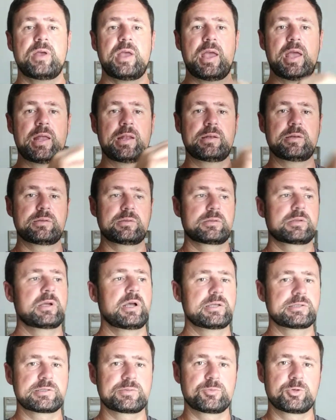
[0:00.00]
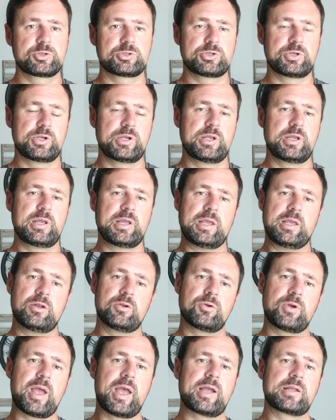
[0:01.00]
and customers are
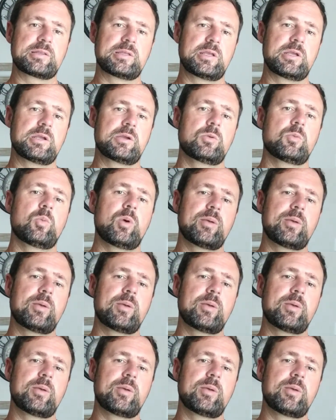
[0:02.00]
interacting,